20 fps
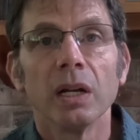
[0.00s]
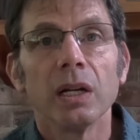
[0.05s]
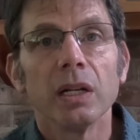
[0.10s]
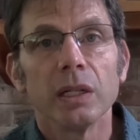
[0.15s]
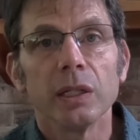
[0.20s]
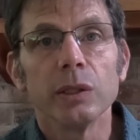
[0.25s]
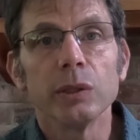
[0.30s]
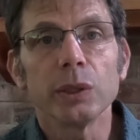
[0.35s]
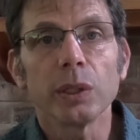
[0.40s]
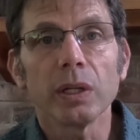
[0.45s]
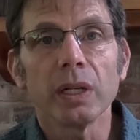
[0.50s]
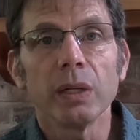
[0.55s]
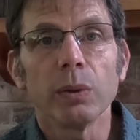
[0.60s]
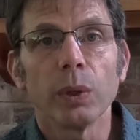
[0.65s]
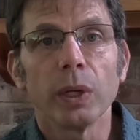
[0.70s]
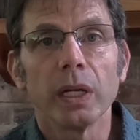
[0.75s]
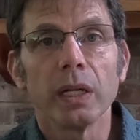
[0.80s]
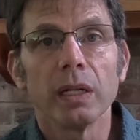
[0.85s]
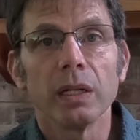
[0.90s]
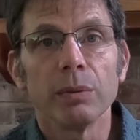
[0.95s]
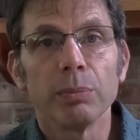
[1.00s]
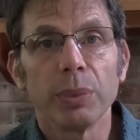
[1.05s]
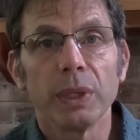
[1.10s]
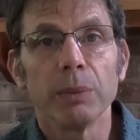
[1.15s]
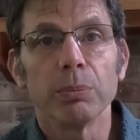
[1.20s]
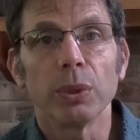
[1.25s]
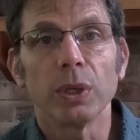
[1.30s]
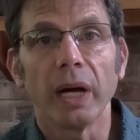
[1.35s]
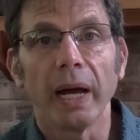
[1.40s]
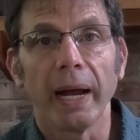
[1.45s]
Usually when
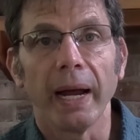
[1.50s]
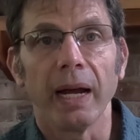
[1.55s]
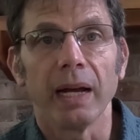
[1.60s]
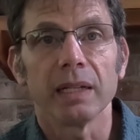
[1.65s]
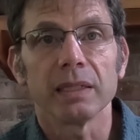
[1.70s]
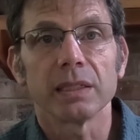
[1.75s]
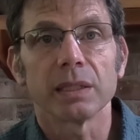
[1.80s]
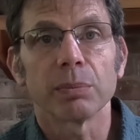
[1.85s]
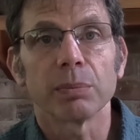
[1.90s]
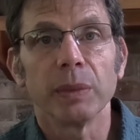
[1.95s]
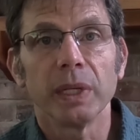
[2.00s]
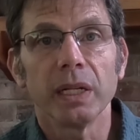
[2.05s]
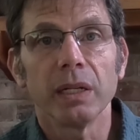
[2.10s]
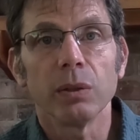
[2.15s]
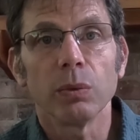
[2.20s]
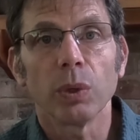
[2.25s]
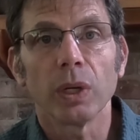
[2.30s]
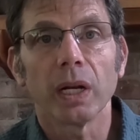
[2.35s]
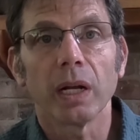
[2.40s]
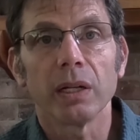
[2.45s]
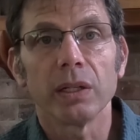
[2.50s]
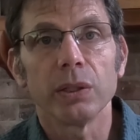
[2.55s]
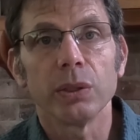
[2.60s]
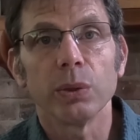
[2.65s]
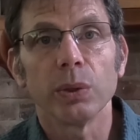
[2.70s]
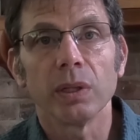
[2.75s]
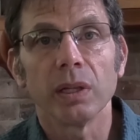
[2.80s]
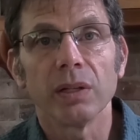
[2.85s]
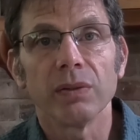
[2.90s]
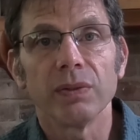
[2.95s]
people ask me what I do
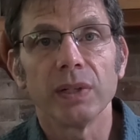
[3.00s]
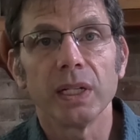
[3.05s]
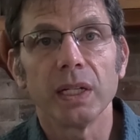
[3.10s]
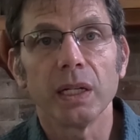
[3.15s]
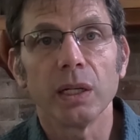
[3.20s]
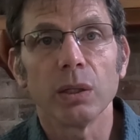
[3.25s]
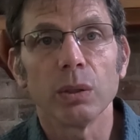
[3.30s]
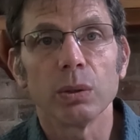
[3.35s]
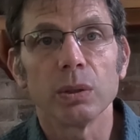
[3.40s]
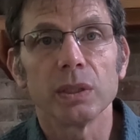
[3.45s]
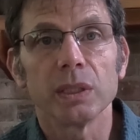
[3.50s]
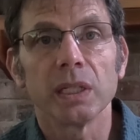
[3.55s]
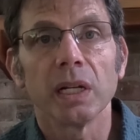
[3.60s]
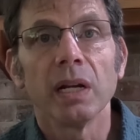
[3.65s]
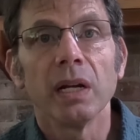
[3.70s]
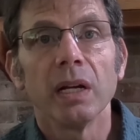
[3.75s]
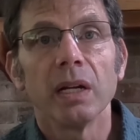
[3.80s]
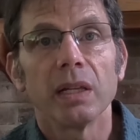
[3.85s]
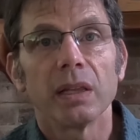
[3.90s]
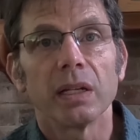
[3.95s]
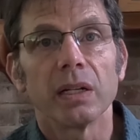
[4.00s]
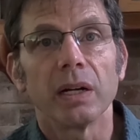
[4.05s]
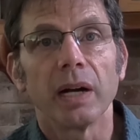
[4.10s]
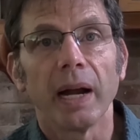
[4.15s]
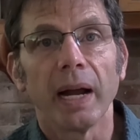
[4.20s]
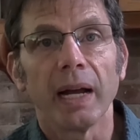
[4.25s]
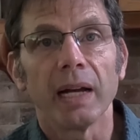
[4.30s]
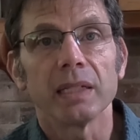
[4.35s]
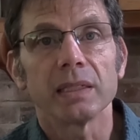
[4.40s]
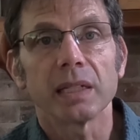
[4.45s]
in the videos, they're
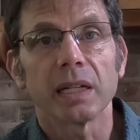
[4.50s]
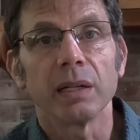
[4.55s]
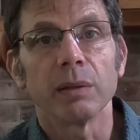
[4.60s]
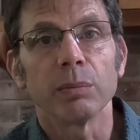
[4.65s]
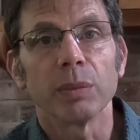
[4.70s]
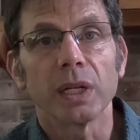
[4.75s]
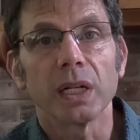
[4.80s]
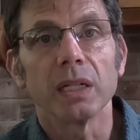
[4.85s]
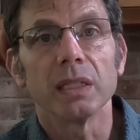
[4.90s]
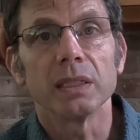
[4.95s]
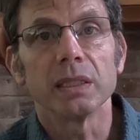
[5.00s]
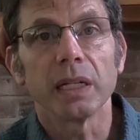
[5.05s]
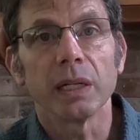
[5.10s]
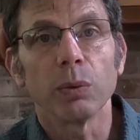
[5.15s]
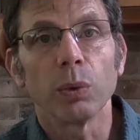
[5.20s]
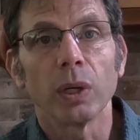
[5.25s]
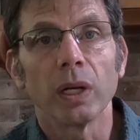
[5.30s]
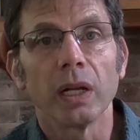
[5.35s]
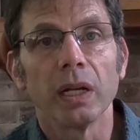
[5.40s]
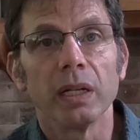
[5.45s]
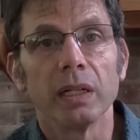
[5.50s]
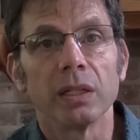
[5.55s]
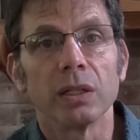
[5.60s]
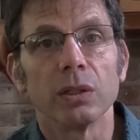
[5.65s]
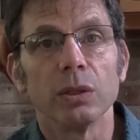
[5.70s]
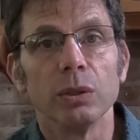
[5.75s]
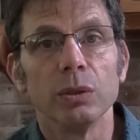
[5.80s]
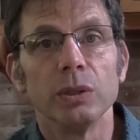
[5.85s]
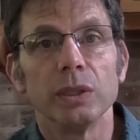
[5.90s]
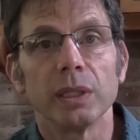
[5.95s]
asking because they want to
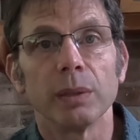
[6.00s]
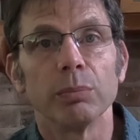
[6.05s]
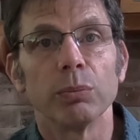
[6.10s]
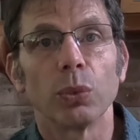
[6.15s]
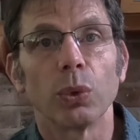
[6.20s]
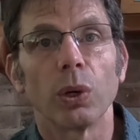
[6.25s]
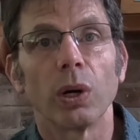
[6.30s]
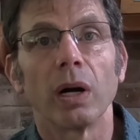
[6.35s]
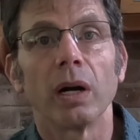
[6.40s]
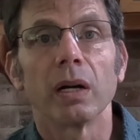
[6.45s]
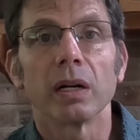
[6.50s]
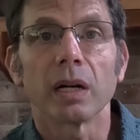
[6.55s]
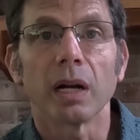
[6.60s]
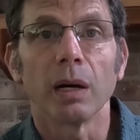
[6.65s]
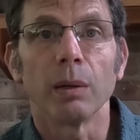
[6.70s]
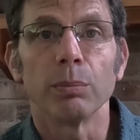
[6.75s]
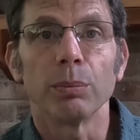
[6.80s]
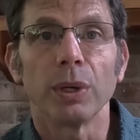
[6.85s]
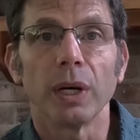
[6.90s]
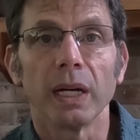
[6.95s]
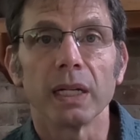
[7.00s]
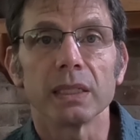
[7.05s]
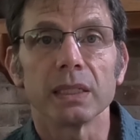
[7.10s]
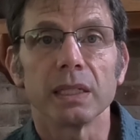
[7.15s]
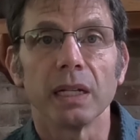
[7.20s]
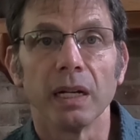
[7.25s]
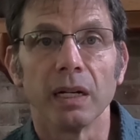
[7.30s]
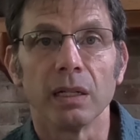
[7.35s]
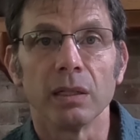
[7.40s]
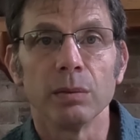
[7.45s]
include some more complex
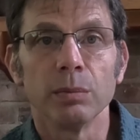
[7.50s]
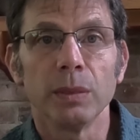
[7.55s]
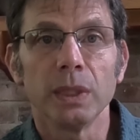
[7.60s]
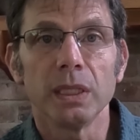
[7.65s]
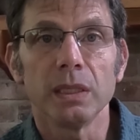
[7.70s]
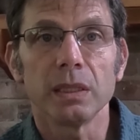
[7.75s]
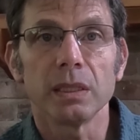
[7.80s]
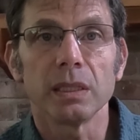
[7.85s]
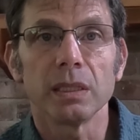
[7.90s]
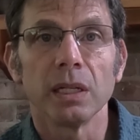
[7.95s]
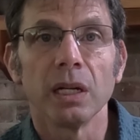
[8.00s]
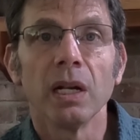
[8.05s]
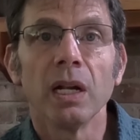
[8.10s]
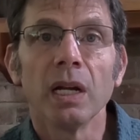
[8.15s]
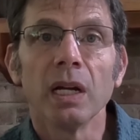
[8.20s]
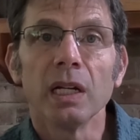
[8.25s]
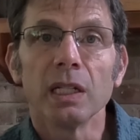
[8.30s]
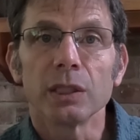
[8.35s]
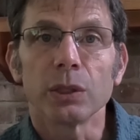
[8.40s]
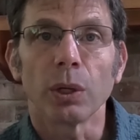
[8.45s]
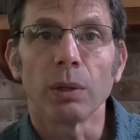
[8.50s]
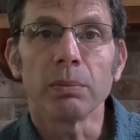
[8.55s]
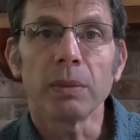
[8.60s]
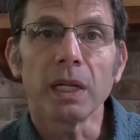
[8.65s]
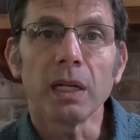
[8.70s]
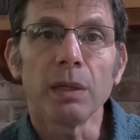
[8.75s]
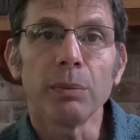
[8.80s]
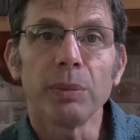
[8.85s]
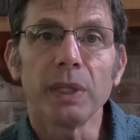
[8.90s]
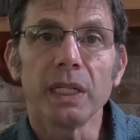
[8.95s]
elements. So I'm going
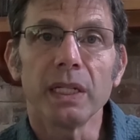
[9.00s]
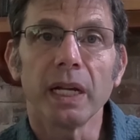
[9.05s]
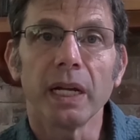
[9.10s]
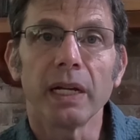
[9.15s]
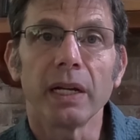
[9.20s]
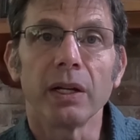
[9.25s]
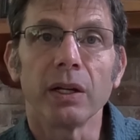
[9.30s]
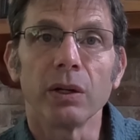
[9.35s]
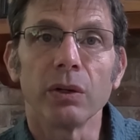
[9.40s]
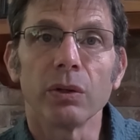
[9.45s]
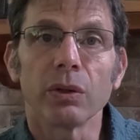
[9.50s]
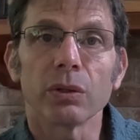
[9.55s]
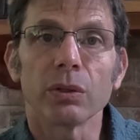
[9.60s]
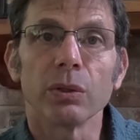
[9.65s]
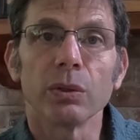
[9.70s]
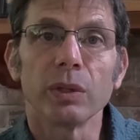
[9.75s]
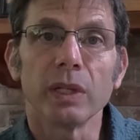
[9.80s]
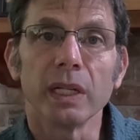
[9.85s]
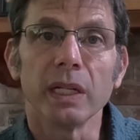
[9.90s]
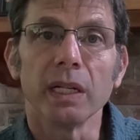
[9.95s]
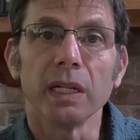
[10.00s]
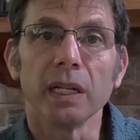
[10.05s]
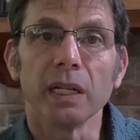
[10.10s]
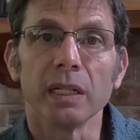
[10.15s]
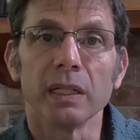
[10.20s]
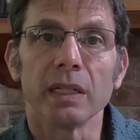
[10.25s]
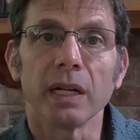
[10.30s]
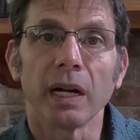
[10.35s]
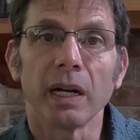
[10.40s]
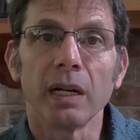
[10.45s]
to be taking you through the
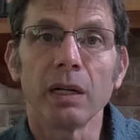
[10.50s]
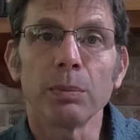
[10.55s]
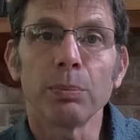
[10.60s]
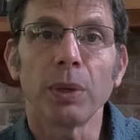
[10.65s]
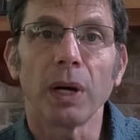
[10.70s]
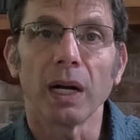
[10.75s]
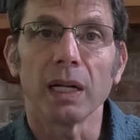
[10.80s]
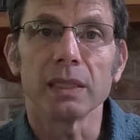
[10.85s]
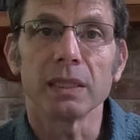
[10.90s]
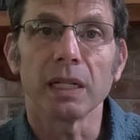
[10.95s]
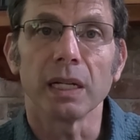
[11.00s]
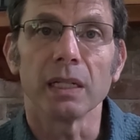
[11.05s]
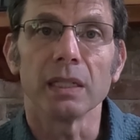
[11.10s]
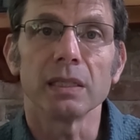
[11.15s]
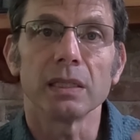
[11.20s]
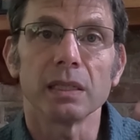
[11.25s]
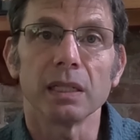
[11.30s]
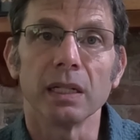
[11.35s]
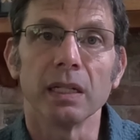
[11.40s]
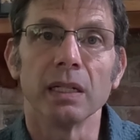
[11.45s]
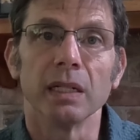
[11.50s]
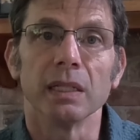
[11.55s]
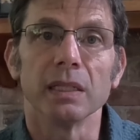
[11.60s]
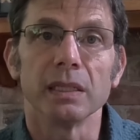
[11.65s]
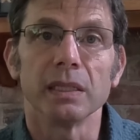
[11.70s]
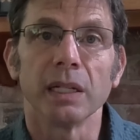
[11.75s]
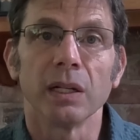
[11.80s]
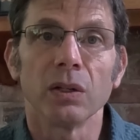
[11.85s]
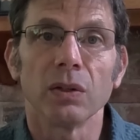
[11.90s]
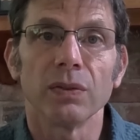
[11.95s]
entire process in a
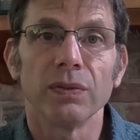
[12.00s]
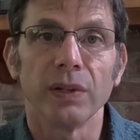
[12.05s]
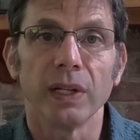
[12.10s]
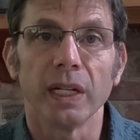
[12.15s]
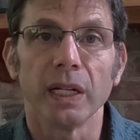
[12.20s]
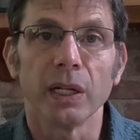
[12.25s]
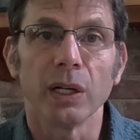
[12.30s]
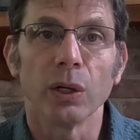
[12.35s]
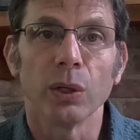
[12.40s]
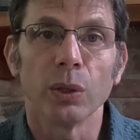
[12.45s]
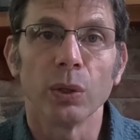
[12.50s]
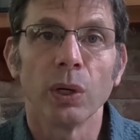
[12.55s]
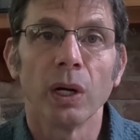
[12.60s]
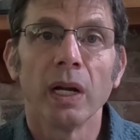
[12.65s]
single video,